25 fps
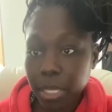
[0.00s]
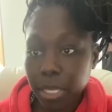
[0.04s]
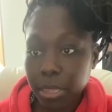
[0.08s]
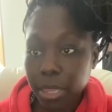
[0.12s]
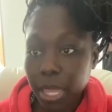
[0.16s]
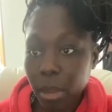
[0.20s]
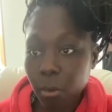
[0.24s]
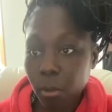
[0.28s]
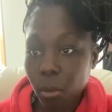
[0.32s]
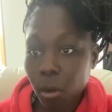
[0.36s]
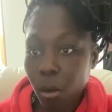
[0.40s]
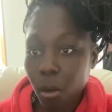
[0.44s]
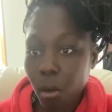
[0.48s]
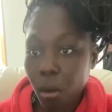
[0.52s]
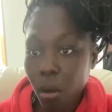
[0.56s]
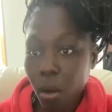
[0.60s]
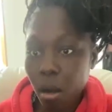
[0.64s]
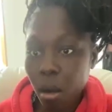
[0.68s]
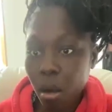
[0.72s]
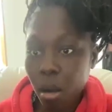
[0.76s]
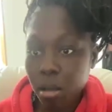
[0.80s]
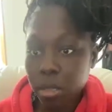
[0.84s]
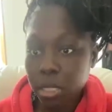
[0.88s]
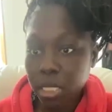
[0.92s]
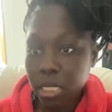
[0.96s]
They were
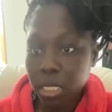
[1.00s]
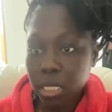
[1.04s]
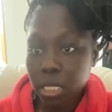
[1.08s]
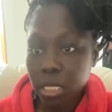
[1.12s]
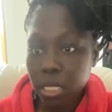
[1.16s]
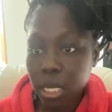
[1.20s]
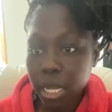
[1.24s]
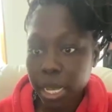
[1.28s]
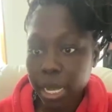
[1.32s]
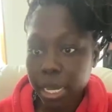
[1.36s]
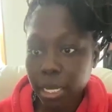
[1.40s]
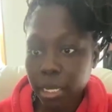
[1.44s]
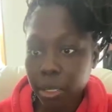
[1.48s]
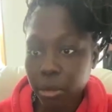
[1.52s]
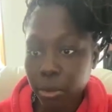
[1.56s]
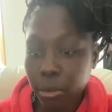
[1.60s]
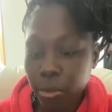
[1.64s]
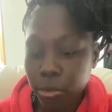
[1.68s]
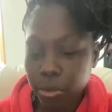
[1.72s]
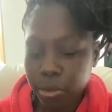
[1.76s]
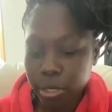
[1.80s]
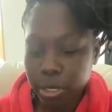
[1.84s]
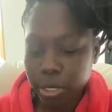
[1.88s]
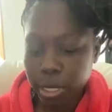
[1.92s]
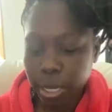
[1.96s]
all in
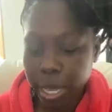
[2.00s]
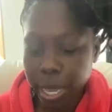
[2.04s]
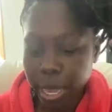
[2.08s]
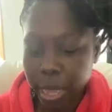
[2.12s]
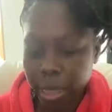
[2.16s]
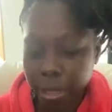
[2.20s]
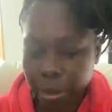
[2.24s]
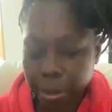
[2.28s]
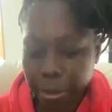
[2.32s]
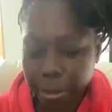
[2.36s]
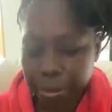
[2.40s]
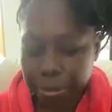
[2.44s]
cahoots together.